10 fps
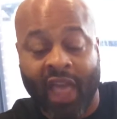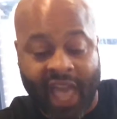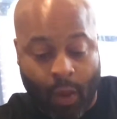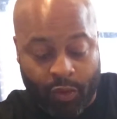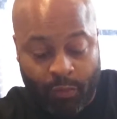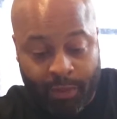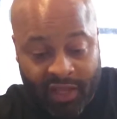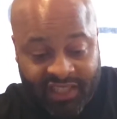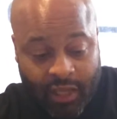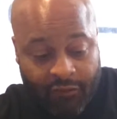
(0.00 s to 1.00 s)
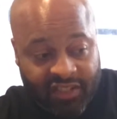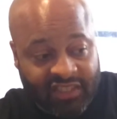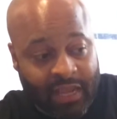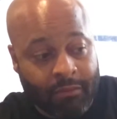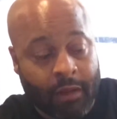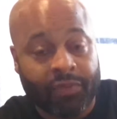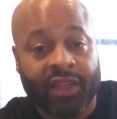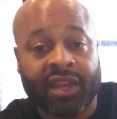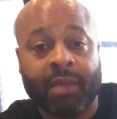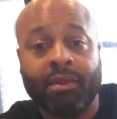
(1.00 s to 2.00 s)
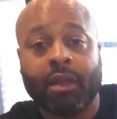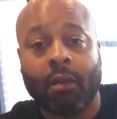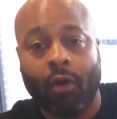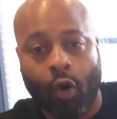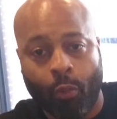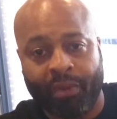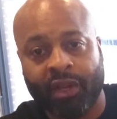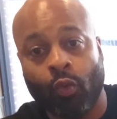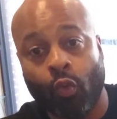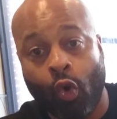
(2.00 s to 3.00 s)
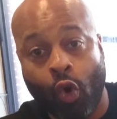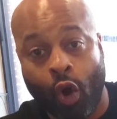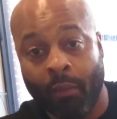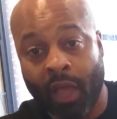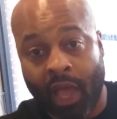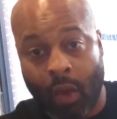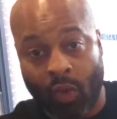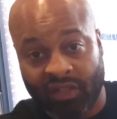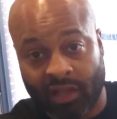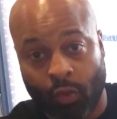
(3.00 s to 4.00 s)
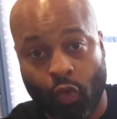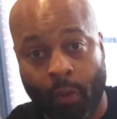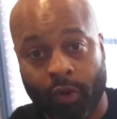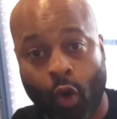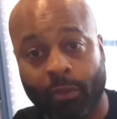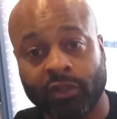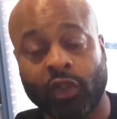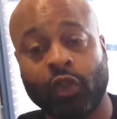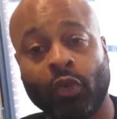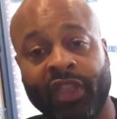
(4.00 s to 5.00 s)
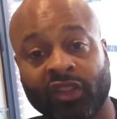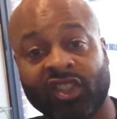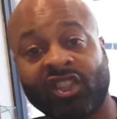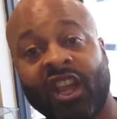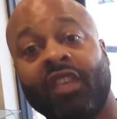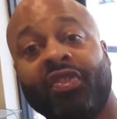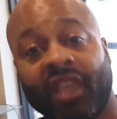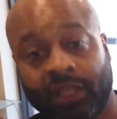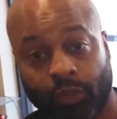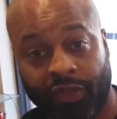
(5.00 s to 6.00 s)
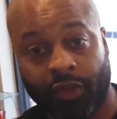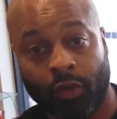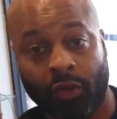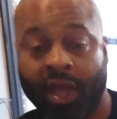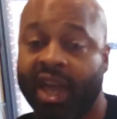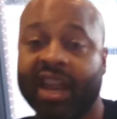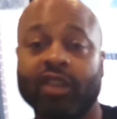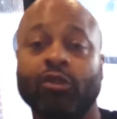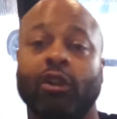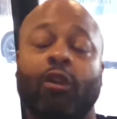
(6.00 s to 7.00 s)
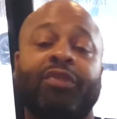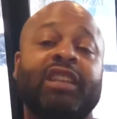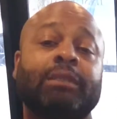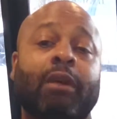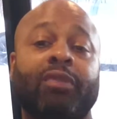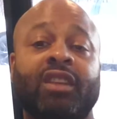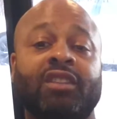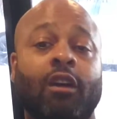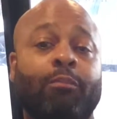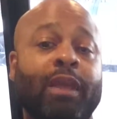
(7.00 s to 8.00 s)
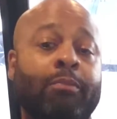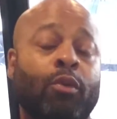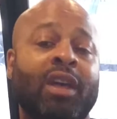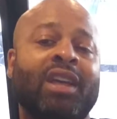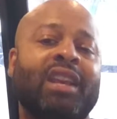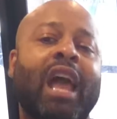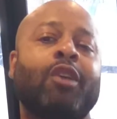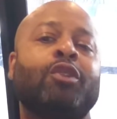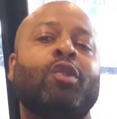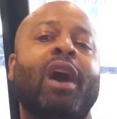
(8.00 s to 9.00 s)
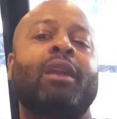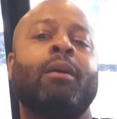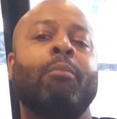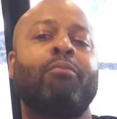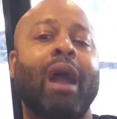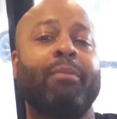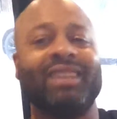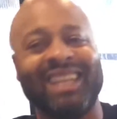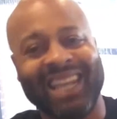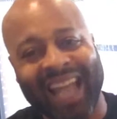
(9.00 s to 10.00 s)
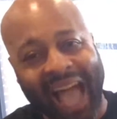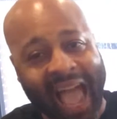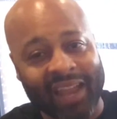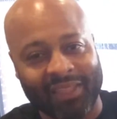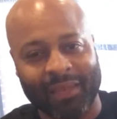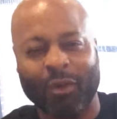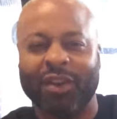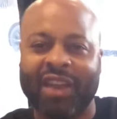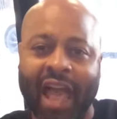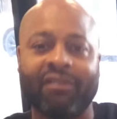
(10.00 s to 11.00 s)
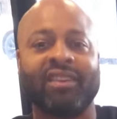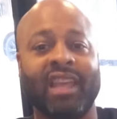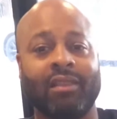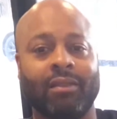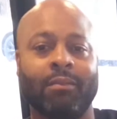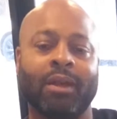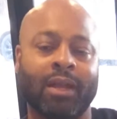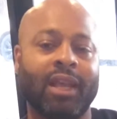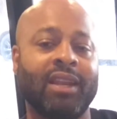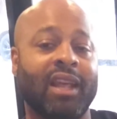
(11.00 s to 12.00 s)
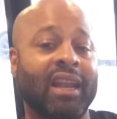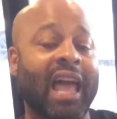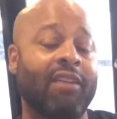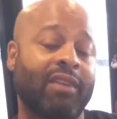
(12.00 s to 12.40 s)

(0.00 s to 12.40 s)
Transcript: And when you build their self-esteem up, then they become open and warm. And once they're warm and open to you, they'll share things with you. And as you learn things about these young people, now you know how to properly guide them or navigate them in their life.